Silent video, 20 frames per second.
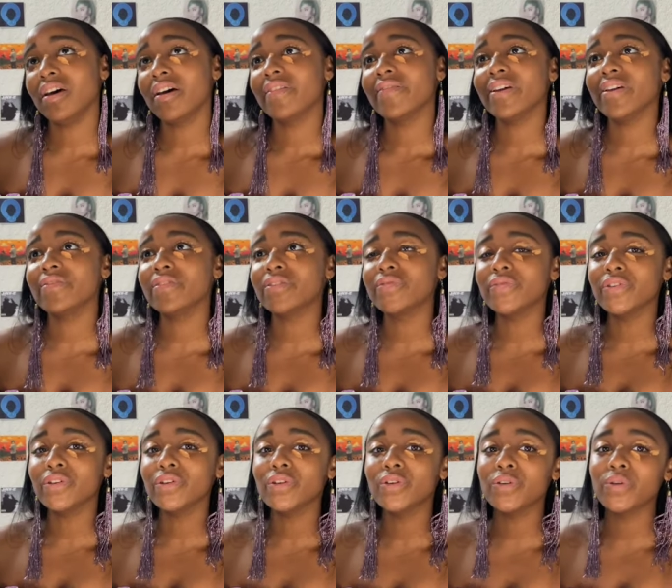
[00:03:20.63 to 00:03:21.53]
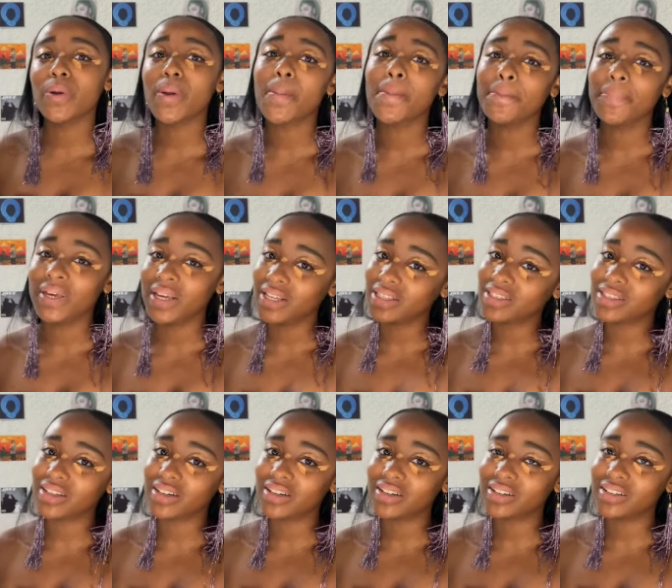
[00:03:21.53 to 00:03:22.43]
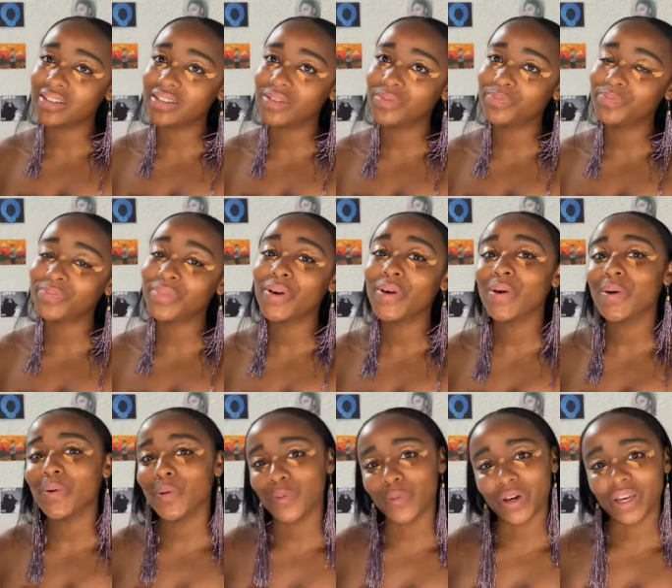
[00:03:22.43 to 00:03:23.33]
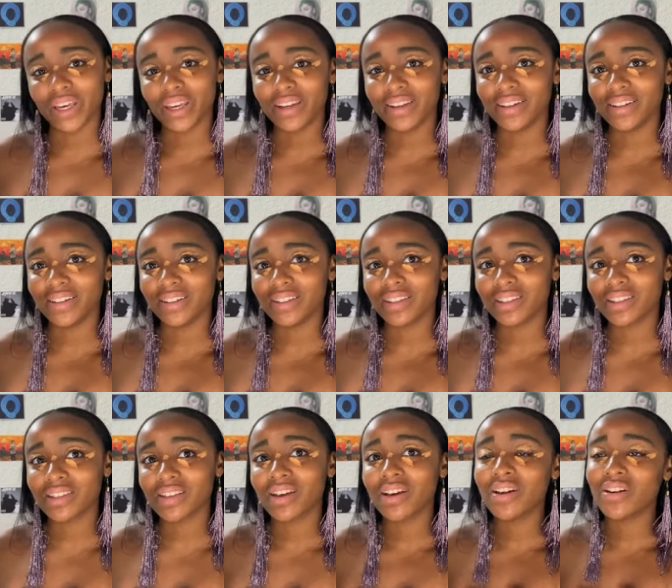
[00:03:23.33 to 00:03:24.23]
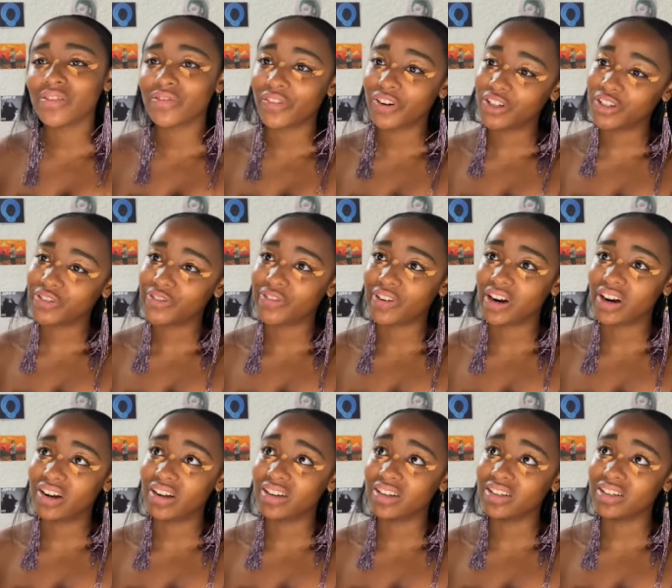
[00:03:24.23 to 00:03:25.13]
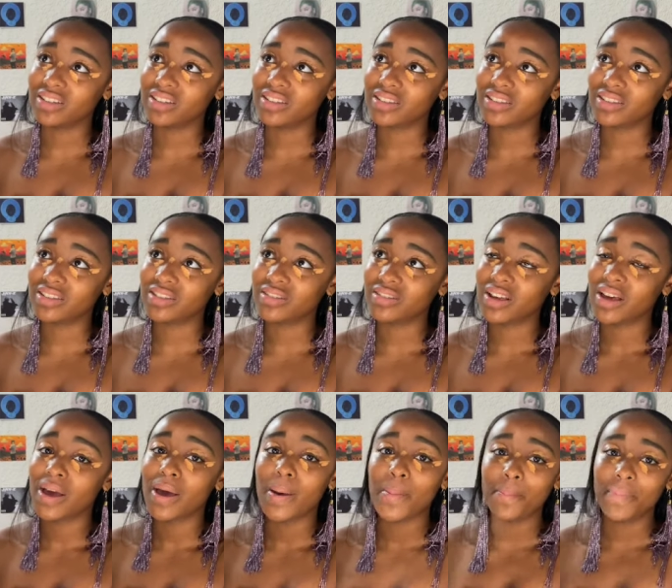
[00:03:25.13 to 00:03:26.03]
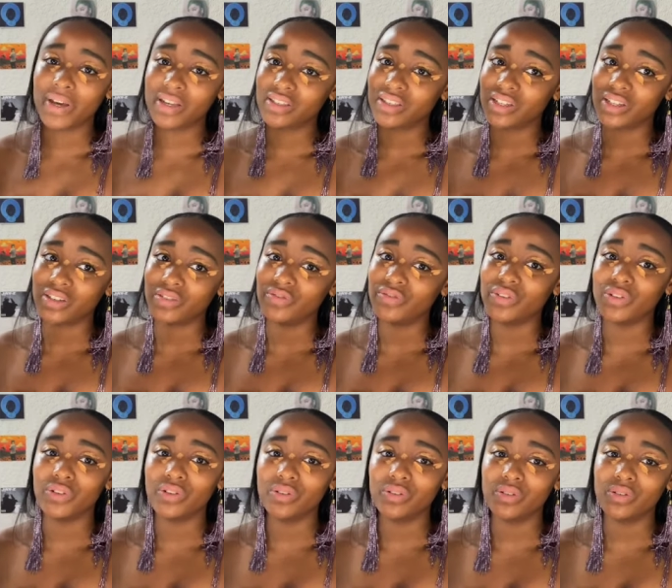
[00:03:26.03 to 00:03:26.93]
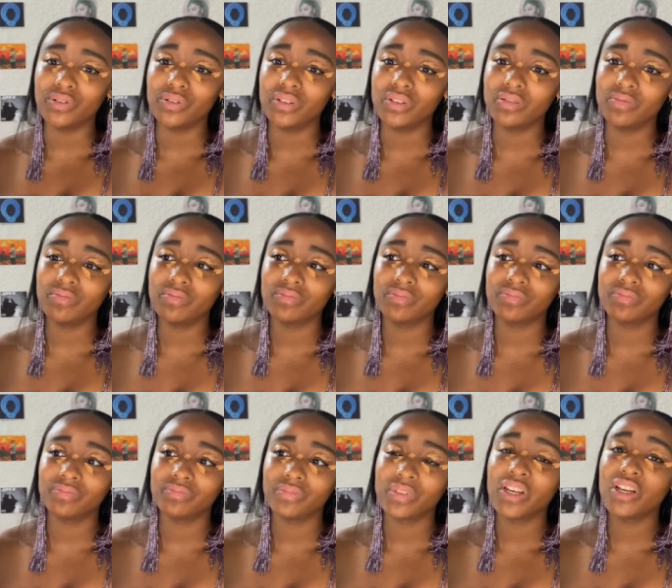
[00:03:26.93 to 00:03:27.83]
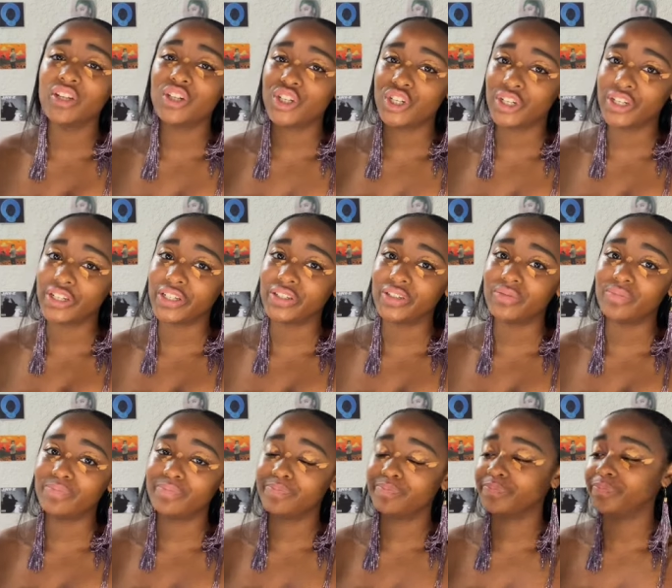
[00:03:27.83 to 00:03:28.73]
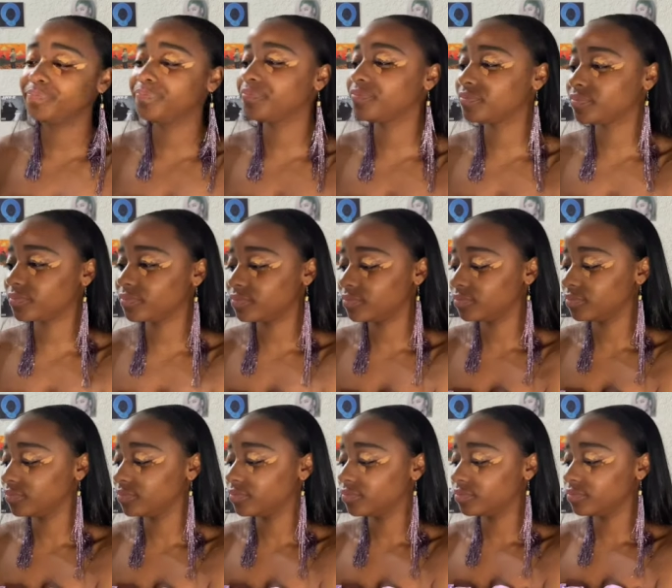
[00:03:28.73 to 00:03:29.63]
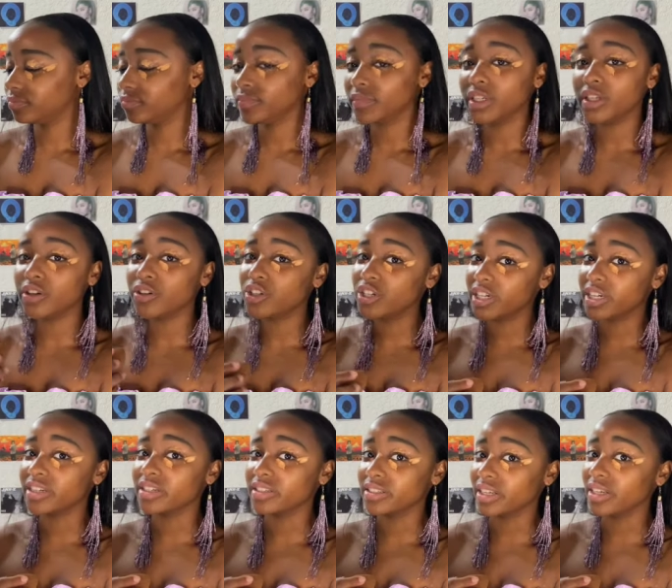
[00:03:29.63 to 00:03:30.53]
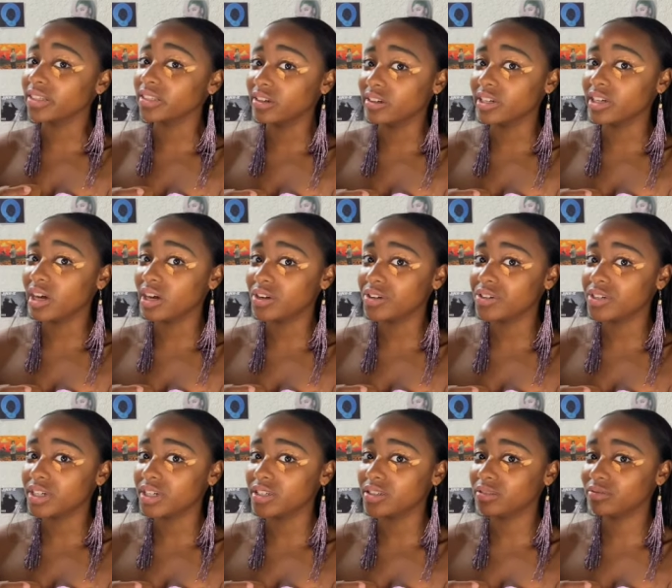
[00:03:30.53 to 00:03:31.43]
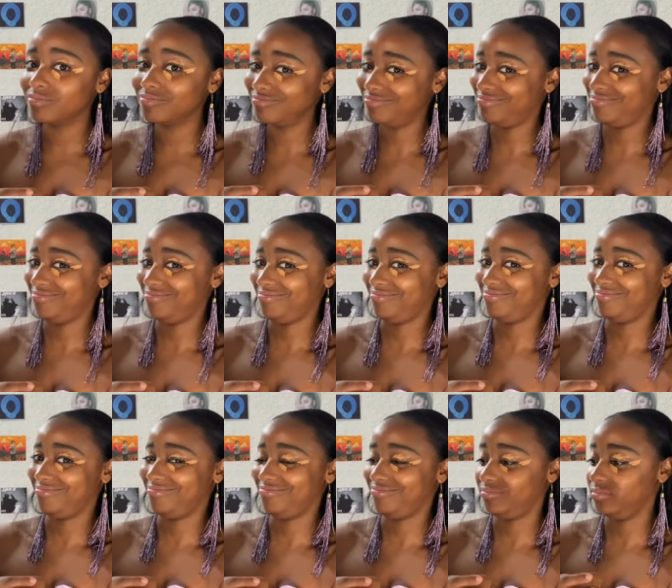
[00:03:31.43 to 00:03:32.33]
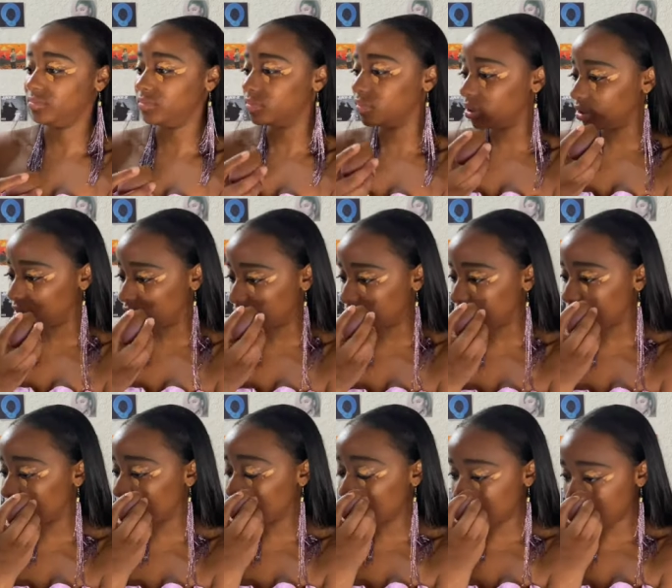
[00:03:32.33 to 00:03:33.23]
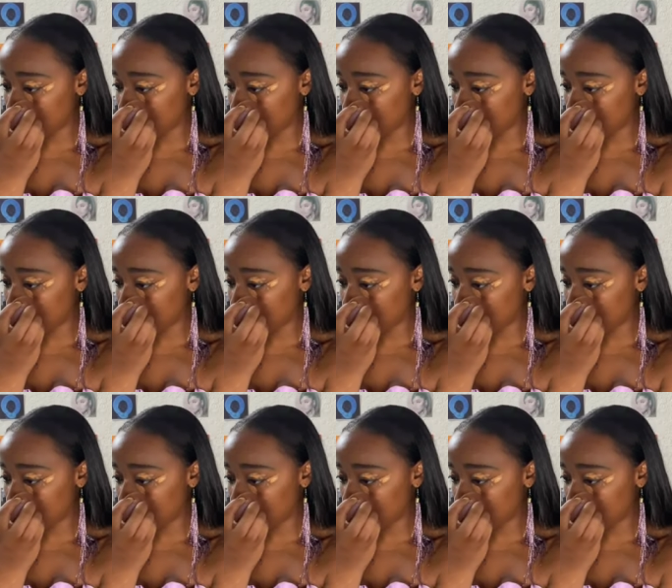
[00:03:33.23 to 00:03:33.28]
Favorite food, pizza, wings, French fries, Mexican food, chicken. You know chicken is like thirty dollars now? Oh my gosh.